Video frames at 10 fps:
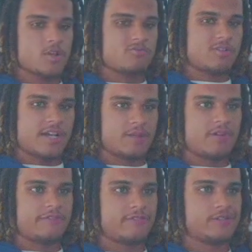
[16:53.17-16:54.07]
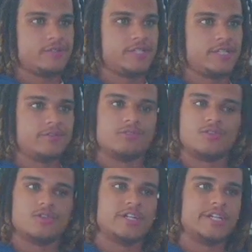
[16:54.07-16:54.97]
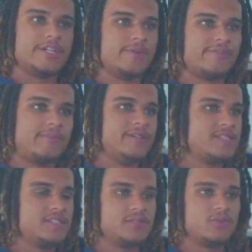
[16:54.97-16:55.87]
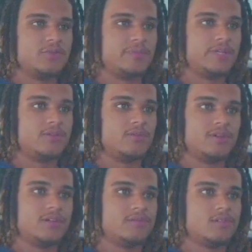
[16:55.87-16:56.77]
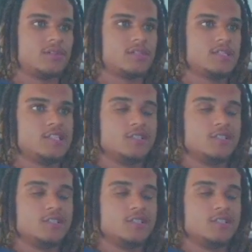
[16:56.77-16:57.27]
I write in my phone, yeah, or if I'm listening to a beat or whatever.